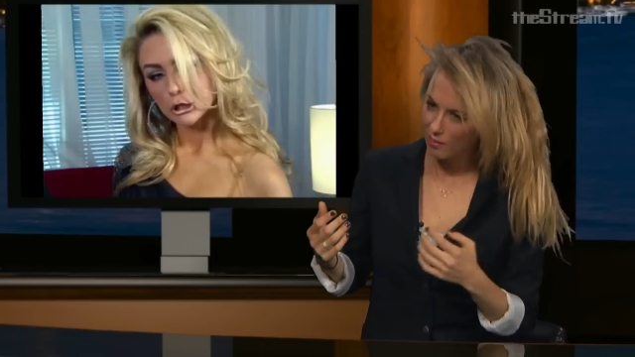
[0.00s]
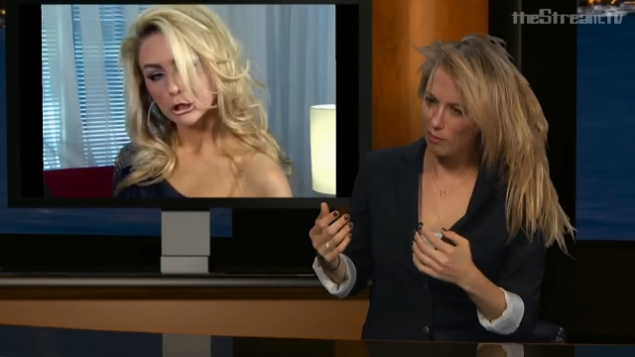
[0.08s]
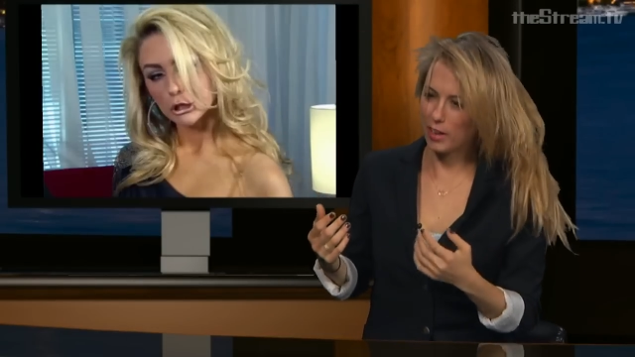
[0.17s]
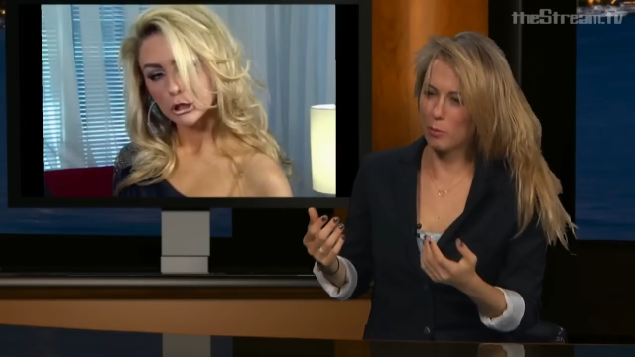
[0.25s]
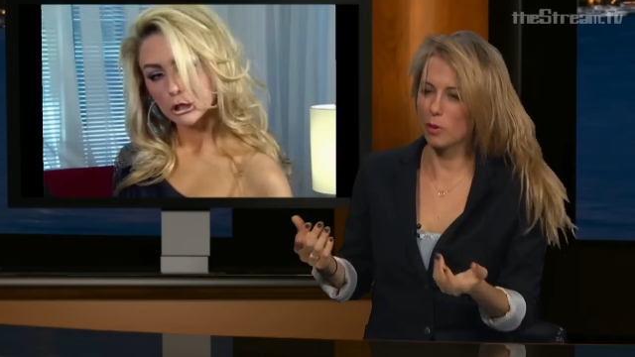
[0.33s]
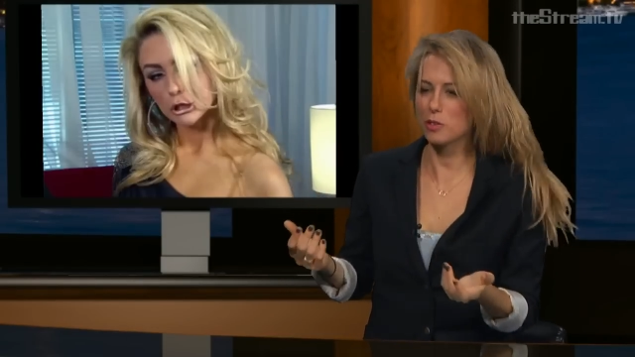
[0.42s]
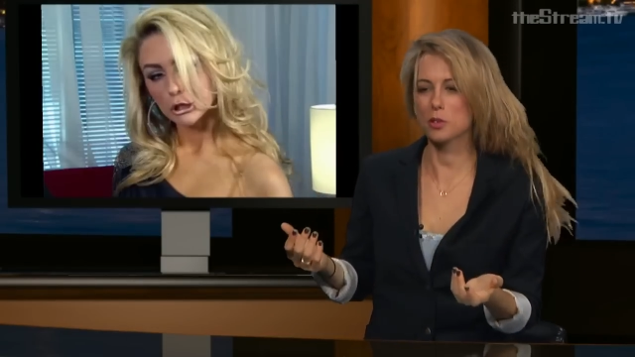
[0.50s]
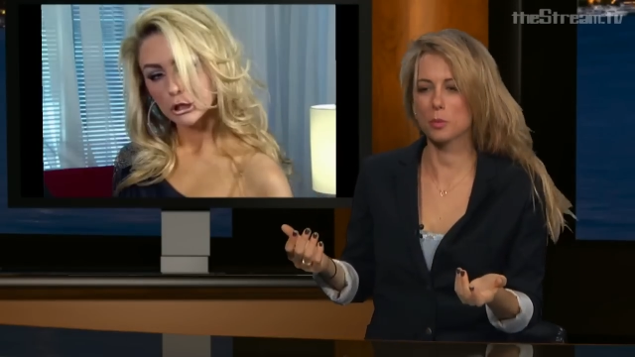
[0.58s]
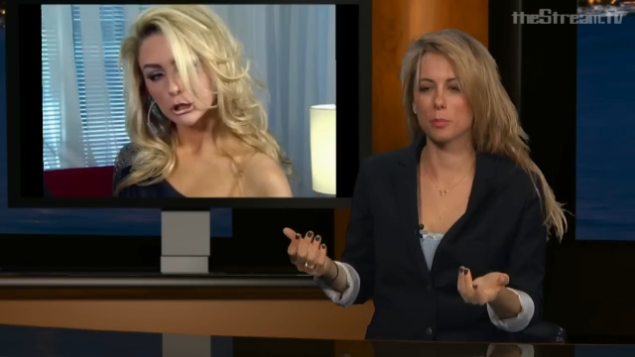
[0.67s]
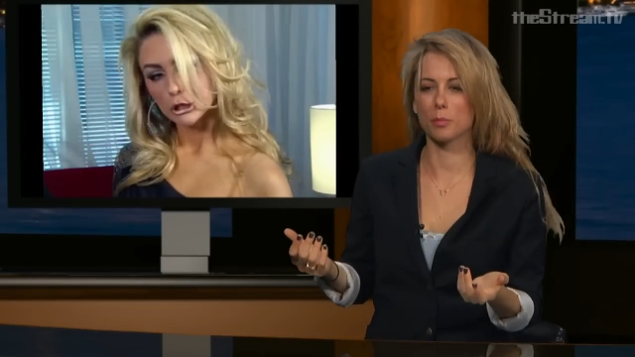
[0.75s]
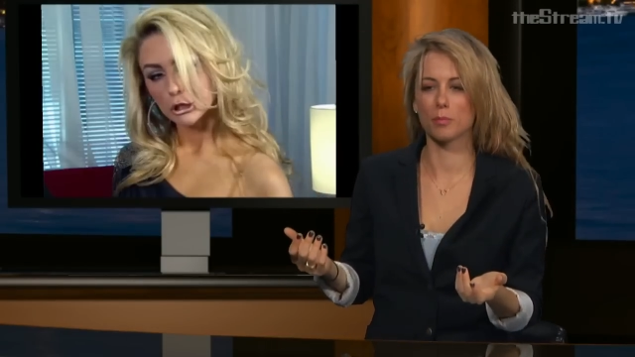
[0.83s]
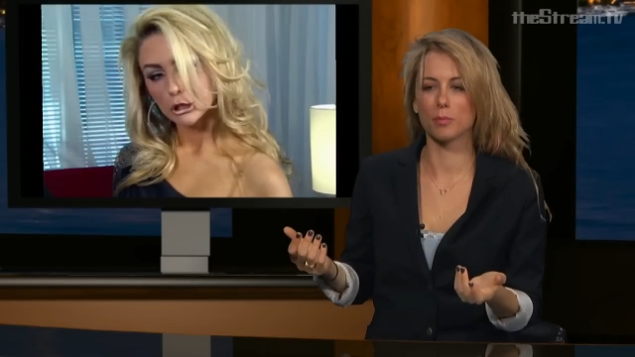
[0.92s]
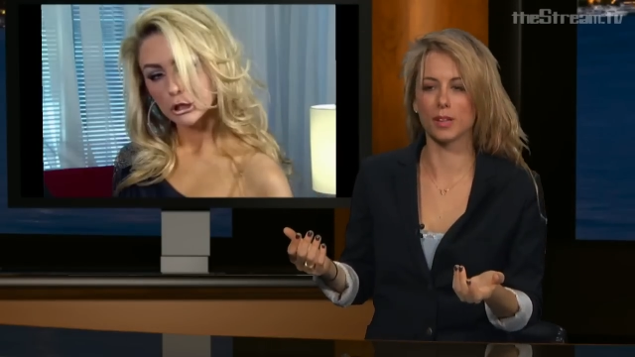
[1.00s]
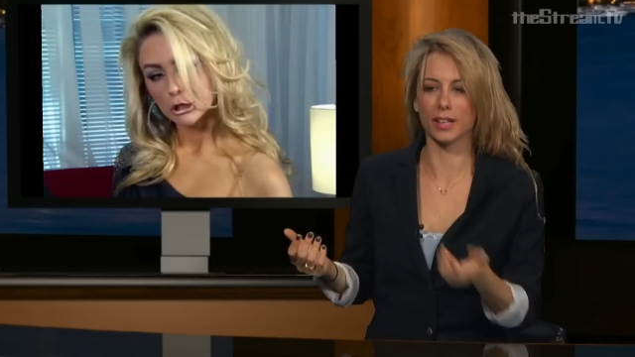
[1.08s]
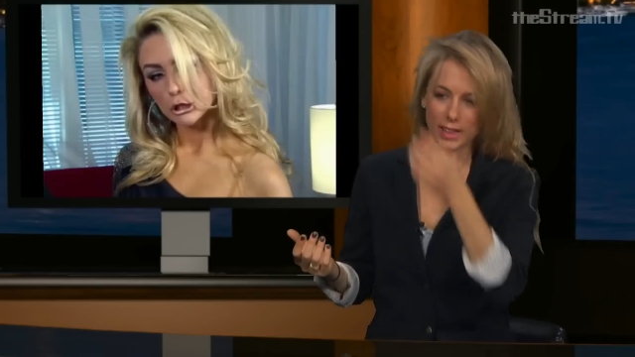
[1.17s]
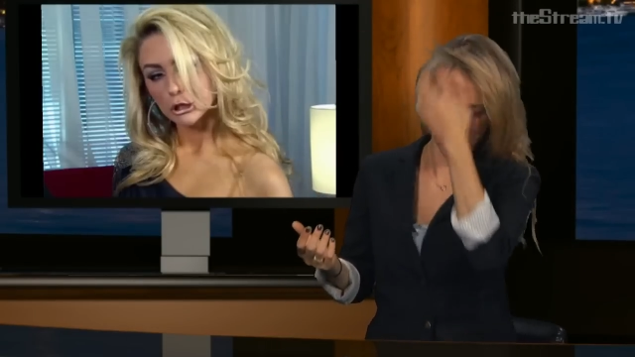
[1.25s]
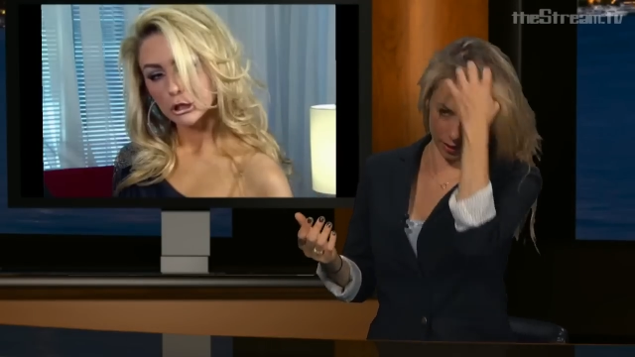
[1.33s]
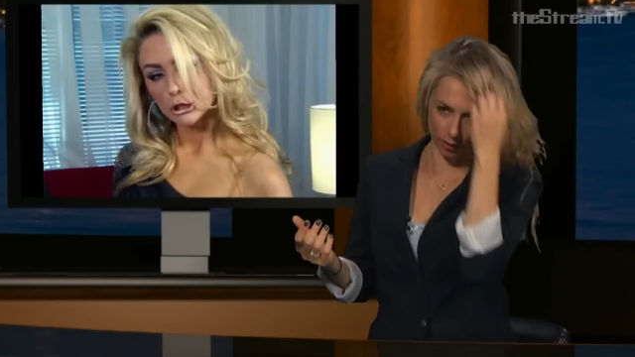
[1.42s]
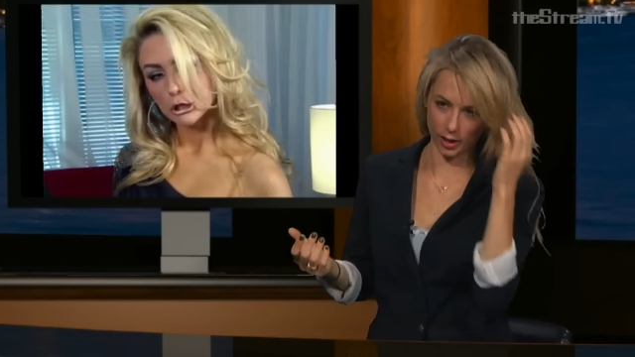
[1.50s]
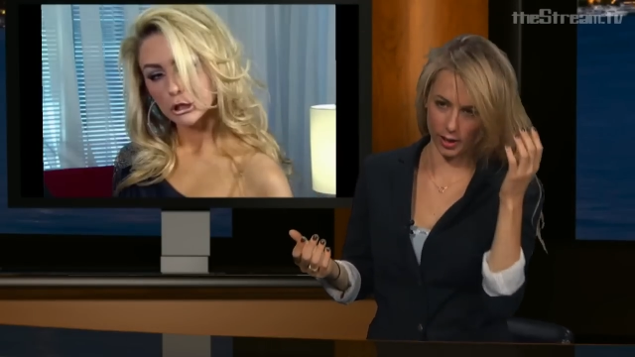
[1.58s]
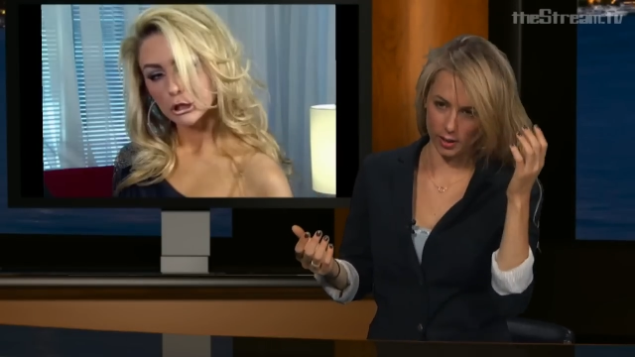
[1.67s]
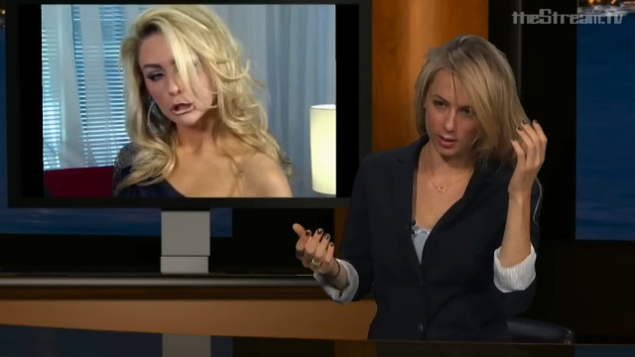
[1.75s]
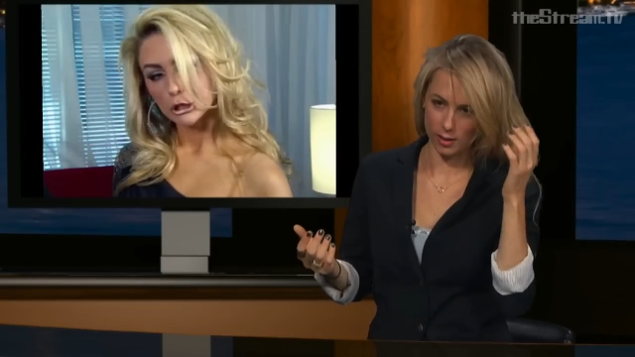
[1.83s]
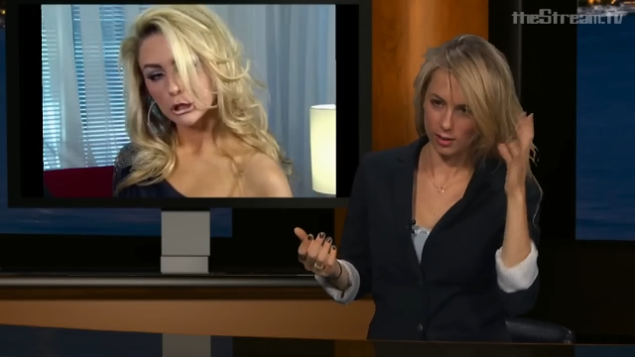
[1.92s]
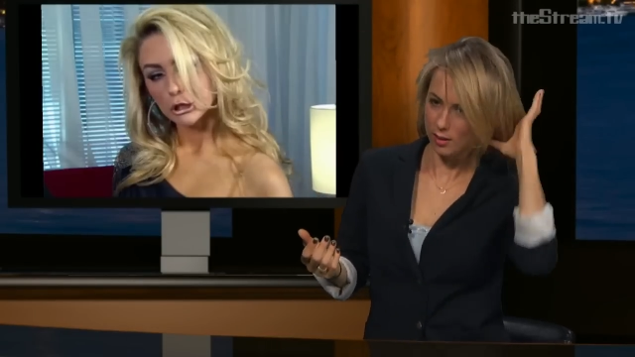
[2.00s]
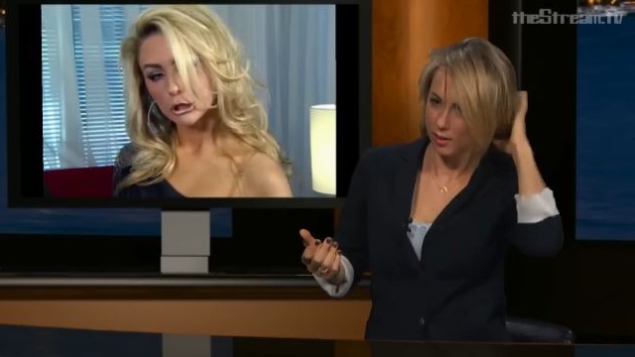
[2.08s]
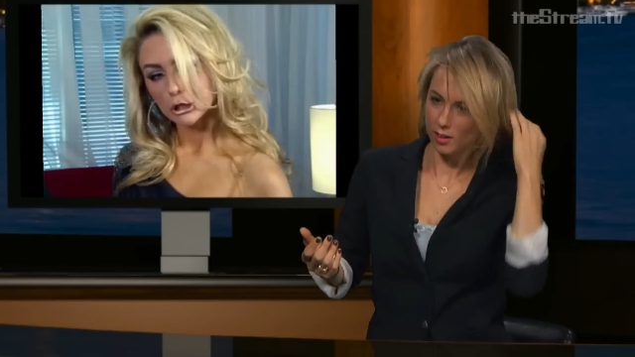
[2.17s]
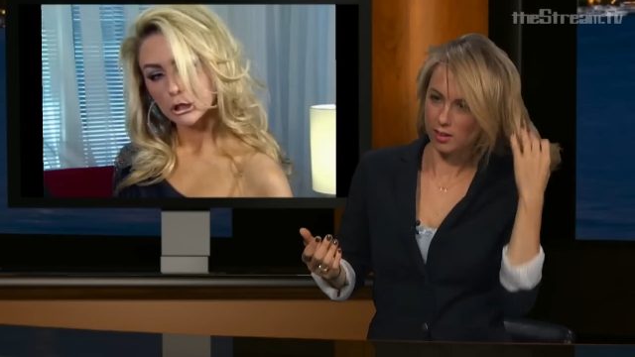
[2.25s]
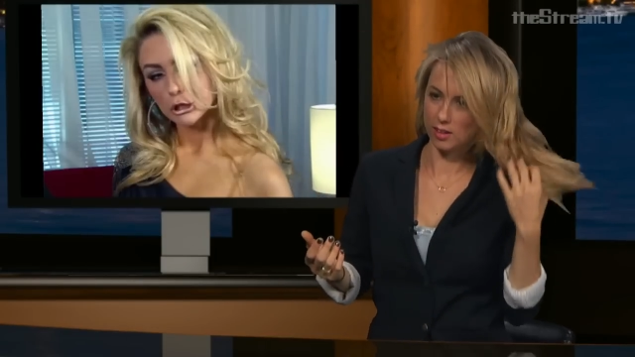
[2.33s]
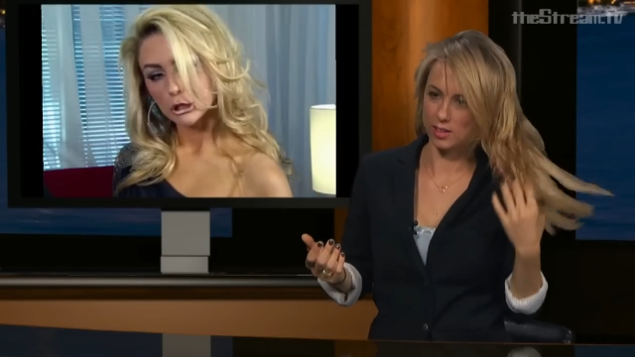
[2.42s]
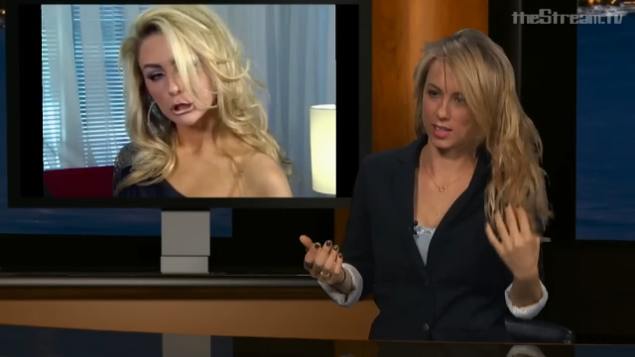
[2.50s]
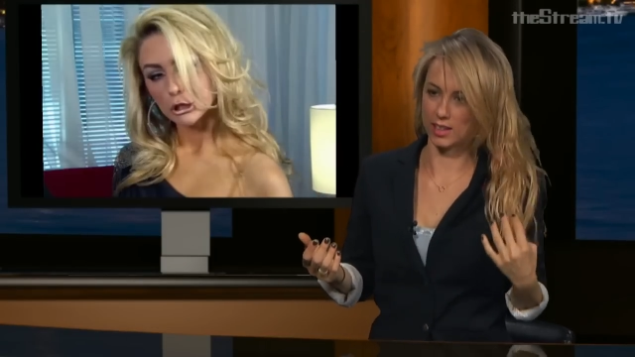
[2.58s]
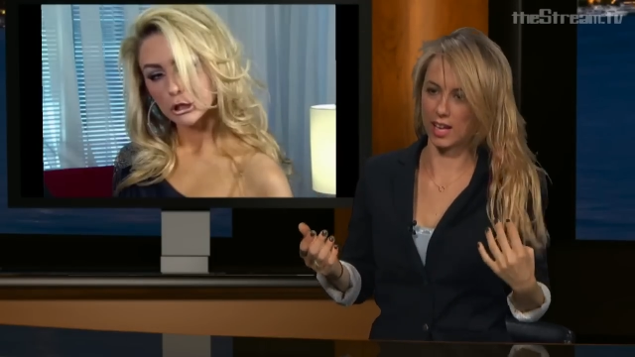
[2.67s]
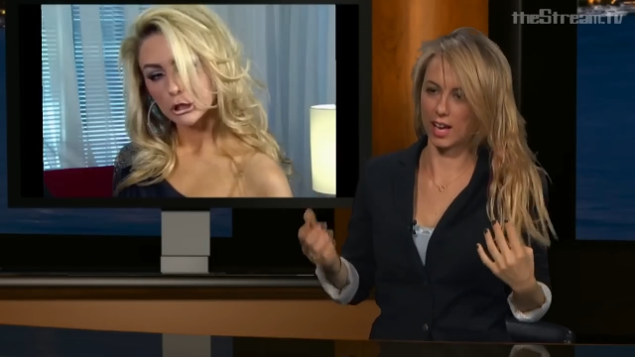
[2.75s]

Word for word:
Speaker 1: Wait, where's her? Like that, okay. Yeah, that's it. It's like